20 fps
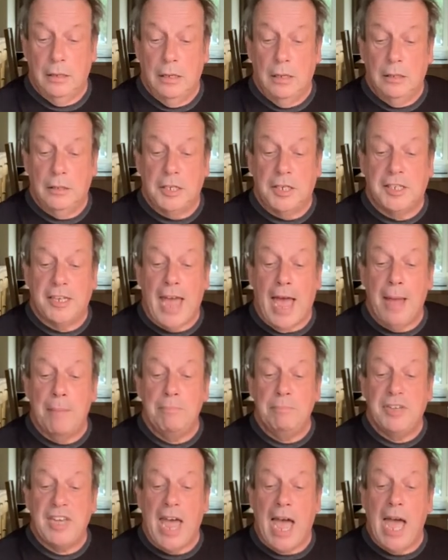The
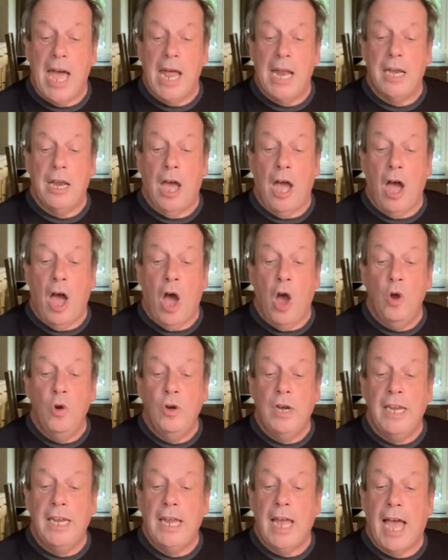Tamtan
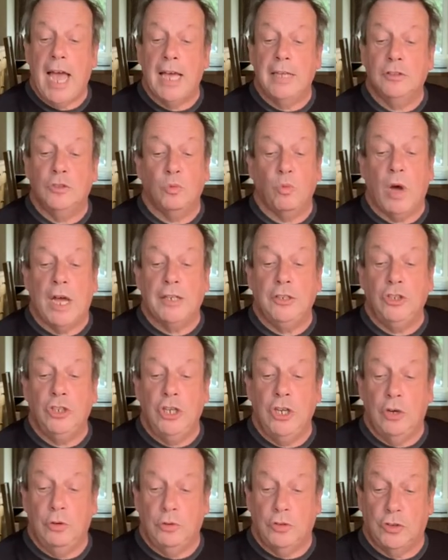only has one
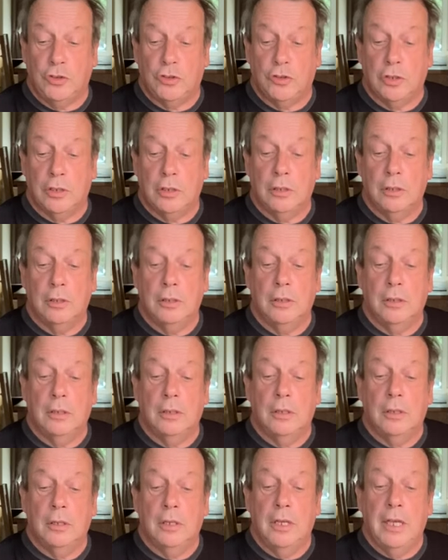use.
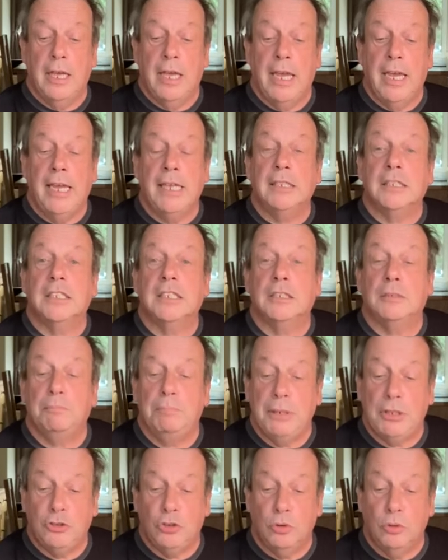Its
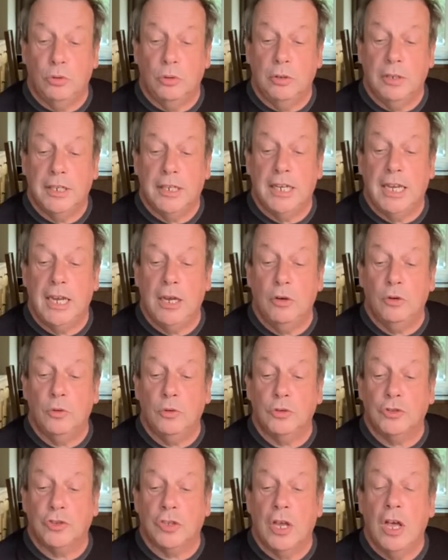spittle
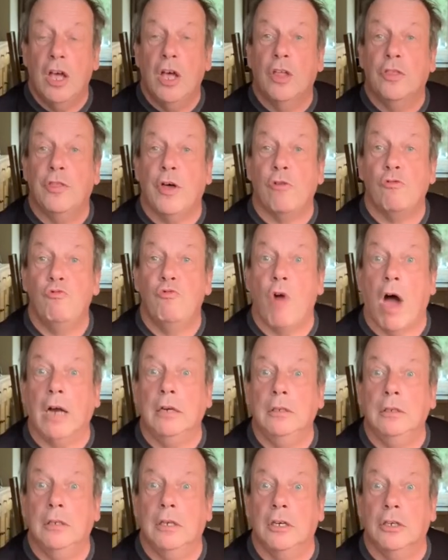kills the
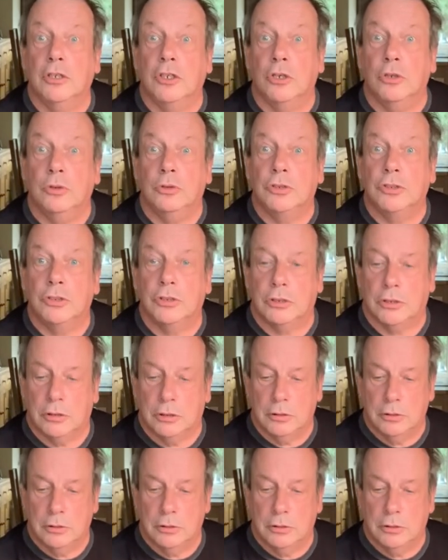Rungergoose.